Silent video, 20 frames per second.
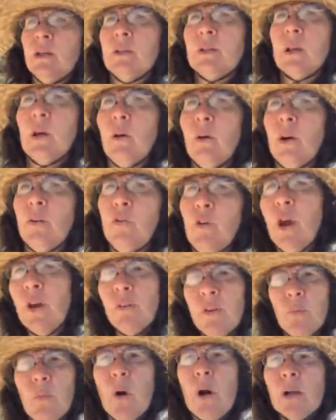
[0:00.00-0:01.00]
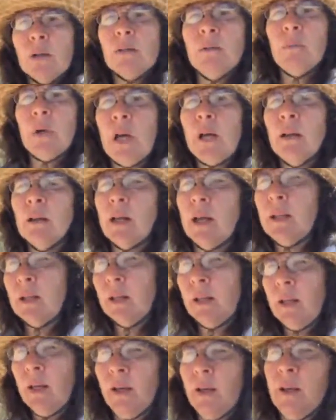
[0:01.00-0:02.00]
So if you haven't walked a mile
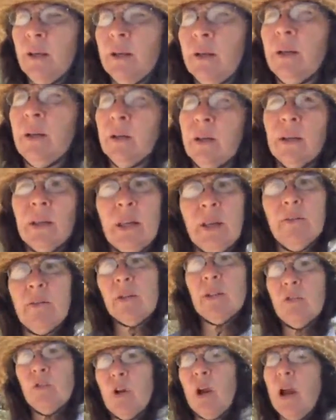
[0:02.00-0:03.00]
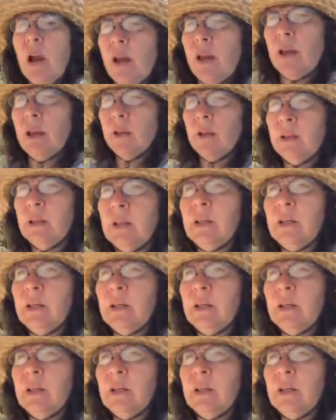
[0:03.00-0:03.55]
lately, give it a try.